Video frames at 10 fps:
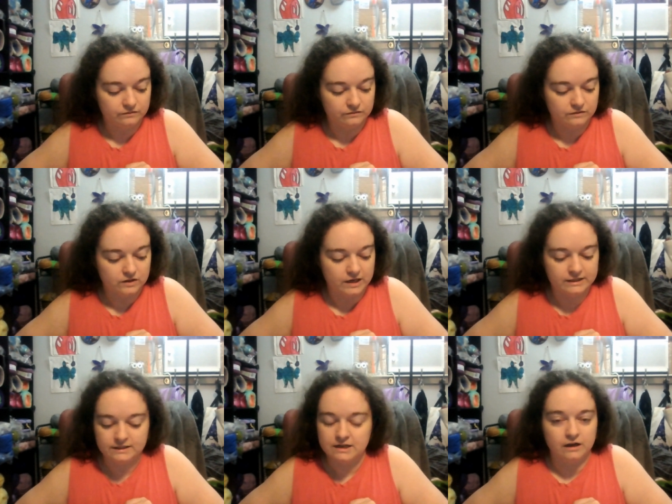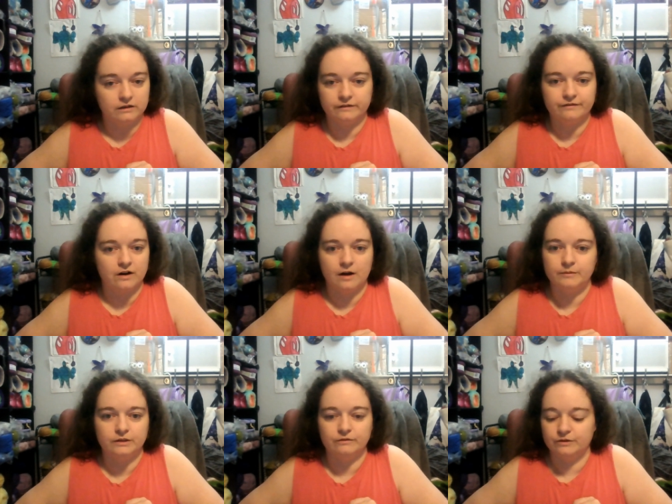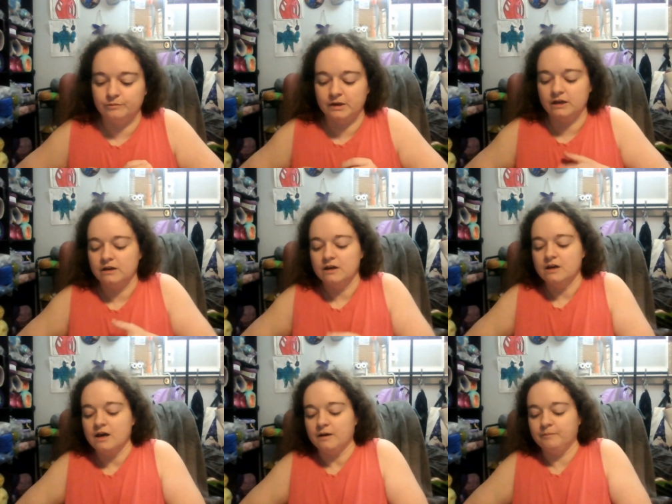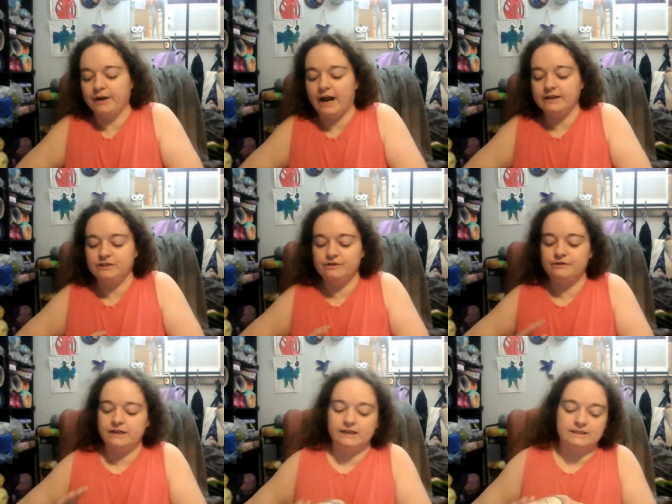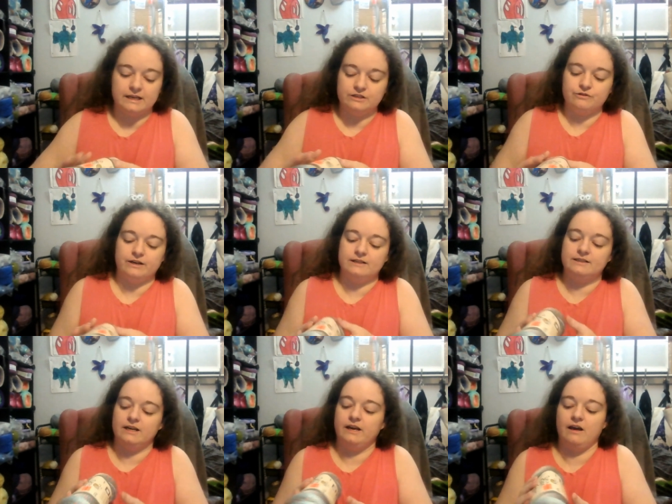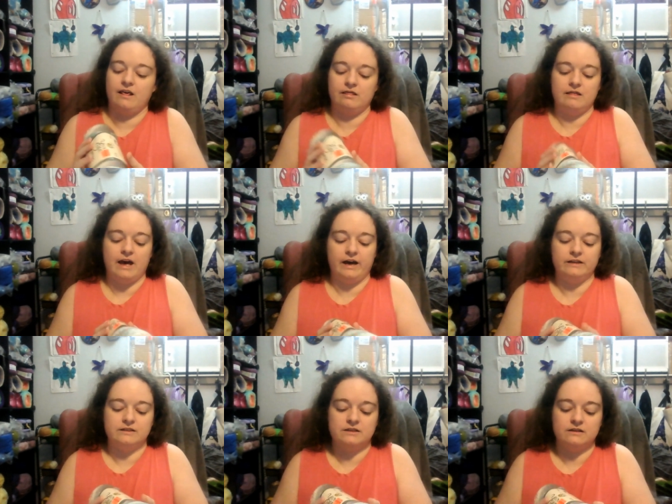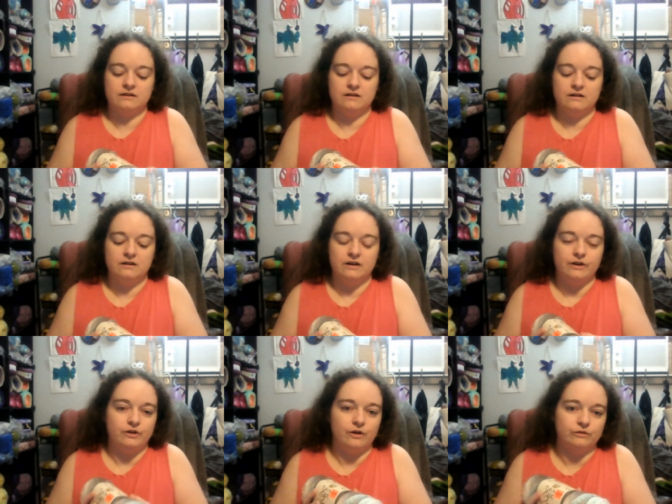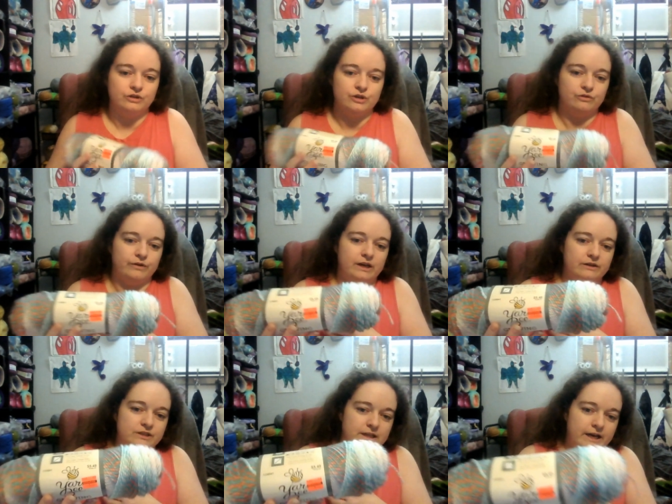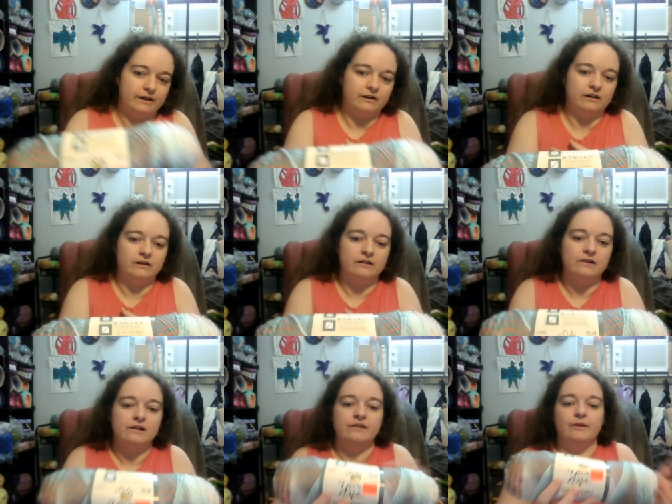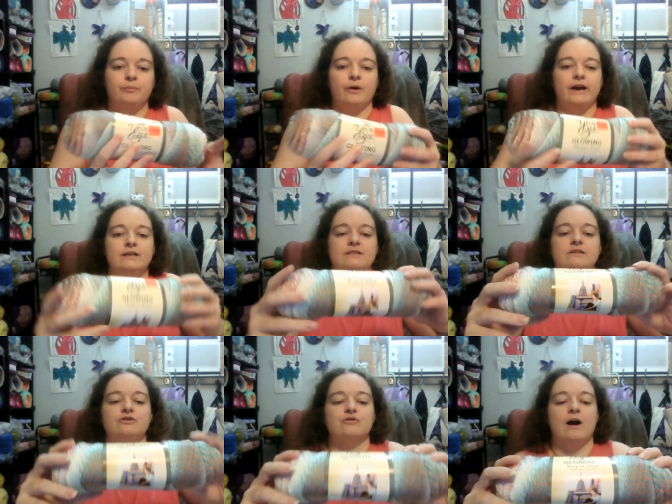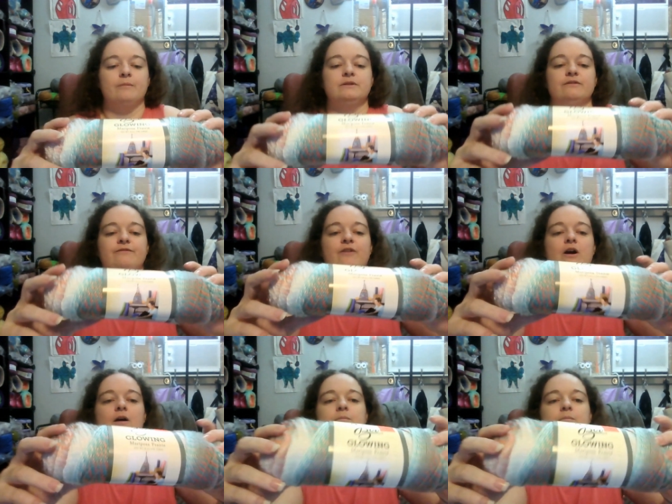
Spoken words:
it's not good for amigurumi. But I do think it's interesting that, 2-3 years later, the price dropped from